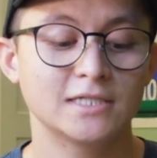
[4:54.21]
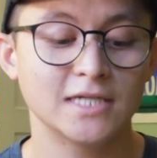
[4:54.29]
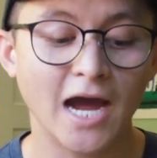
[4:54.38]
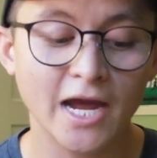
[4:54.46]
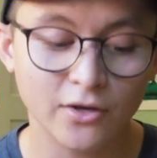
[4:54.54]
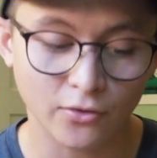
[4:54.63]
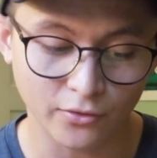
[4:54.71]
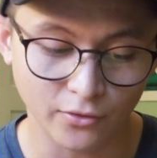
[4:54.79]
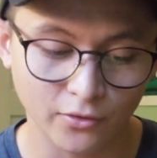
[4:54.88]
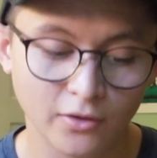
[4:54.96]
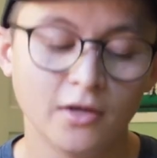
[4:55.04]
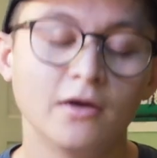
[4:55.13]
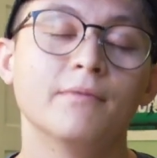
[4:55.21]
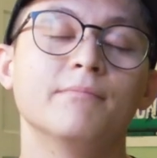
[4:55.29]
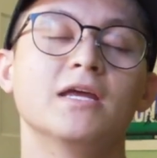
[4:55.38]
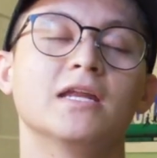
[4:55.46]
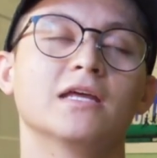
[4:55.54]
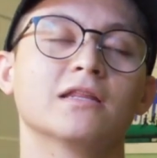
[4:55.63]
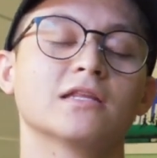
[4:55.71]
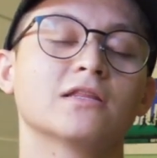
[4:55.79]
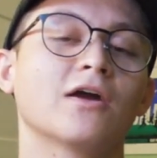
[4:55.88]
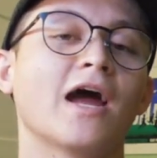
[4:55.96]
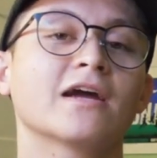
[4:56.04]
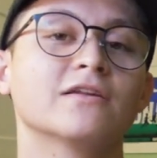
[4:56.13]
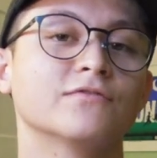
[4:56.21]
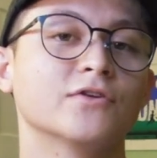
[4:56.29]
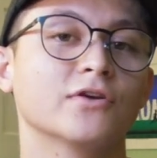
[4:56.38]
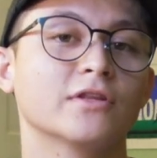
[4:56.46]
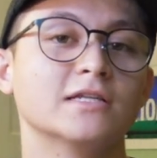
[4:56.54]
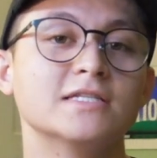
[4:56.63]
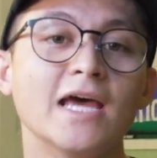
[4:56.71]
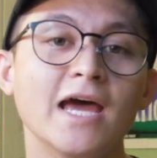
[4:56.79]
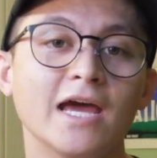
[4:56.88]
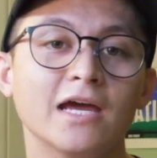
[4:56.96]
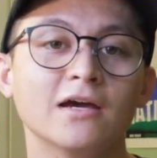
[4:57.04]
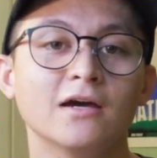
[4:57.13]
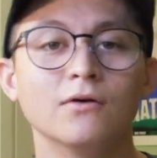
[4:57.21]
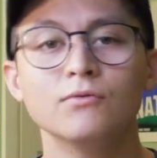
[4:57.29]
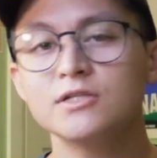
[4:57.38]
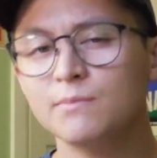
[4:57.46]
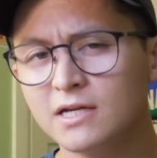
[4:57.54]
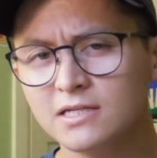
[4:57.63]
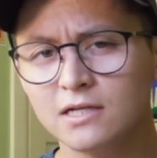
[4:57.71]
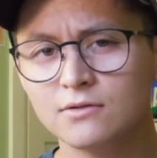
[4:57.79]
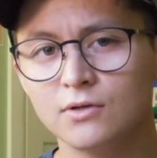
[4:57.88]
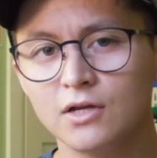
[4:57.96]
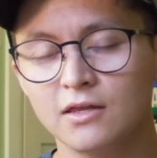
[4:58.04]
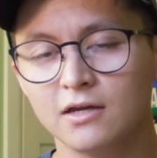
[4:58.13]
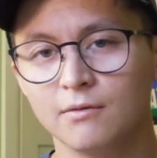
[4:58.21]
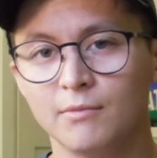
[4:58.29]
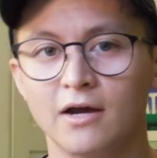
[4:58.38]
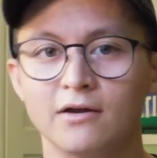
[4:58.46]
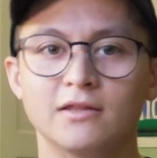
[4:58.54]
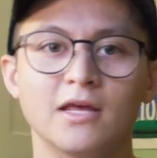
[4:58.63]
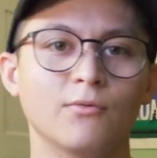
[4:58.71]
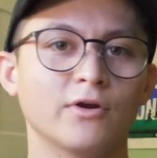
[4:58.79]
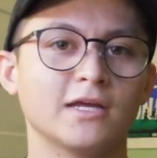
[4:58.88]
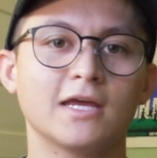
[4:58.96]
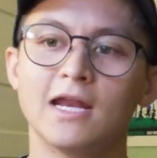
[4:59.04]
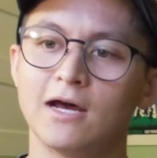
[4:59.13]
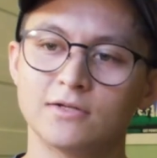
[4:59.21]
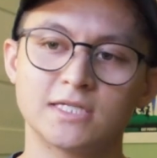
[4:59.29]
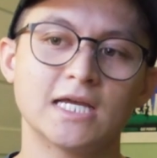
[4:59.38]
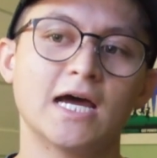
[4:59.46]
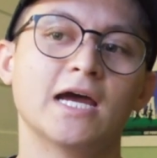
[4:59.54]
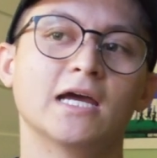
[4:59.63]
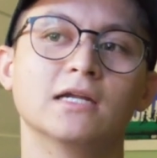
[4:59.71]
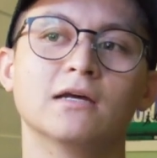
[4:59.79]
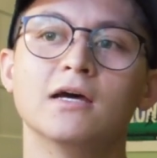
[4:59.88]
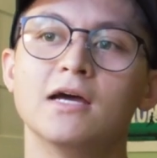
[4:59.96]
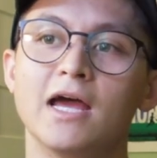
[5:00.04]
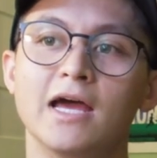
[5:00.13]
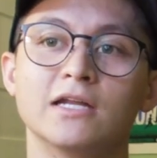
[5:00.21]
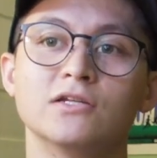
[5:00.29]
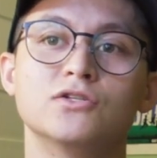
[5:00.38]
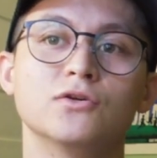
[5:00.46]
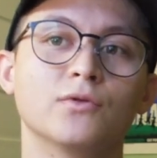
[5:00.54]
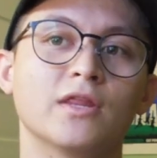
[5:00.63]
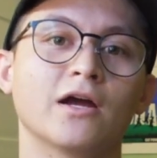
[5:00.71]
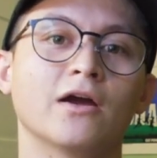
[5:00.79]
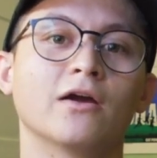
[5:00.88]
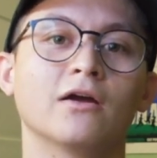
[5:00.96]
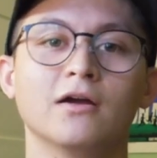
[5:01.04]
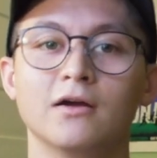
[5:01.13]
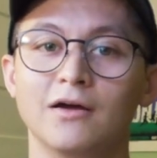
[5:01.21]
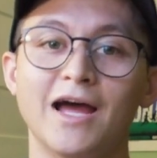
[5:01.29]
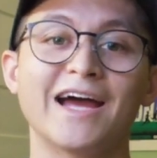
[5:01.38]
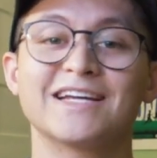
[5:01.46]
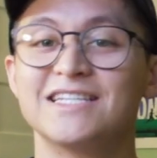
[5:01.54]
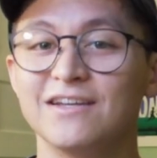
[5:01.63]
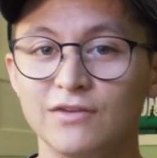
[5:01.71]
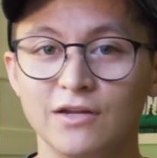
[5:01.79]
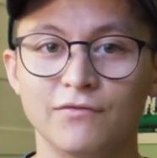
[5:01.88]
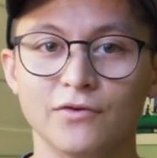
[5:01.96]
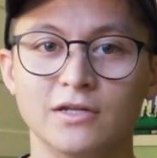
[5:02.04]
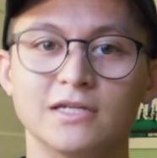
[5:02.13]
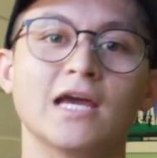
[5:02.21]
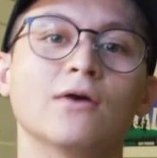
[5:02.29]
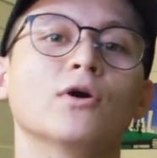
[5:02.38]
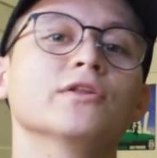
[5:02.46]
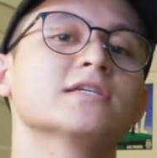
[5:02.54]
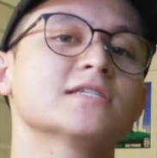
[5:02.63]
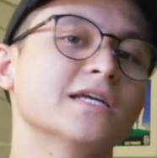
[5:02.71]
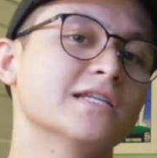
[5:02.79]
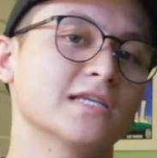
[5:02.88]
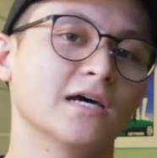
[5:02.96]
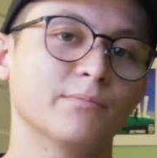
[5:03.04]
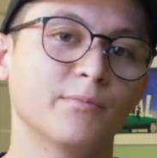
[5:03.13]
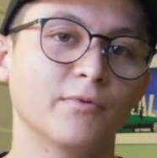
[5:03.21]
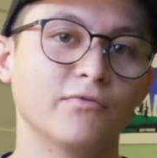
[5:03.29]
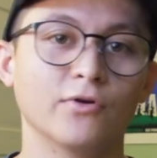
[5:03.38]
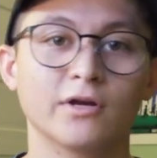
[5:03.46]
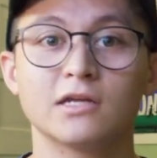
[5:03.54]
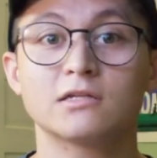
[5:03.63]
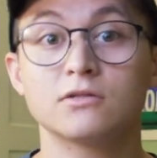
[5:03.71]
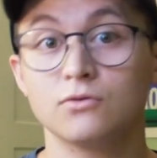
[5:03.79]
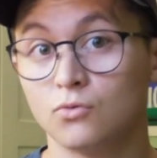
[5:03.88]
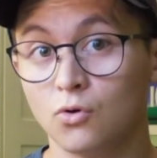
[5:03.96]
diurnal, meaning that they're active during the day, which makes sense when you think about it. They want to get outside and do their activity for the day while the sun's up before it gets too